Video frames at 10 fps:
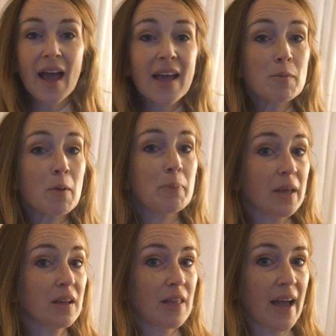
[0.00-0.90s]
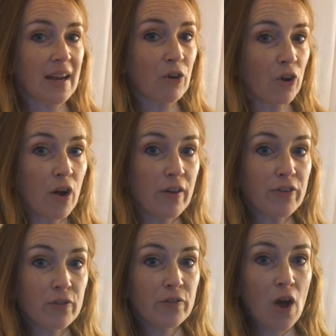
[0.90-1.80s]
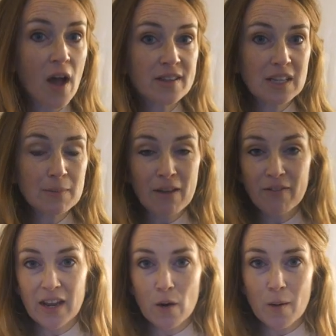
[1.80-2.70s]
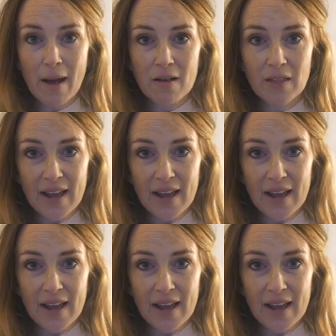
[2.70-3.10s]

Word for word: I am a big lighting girl. If you've not seen my video about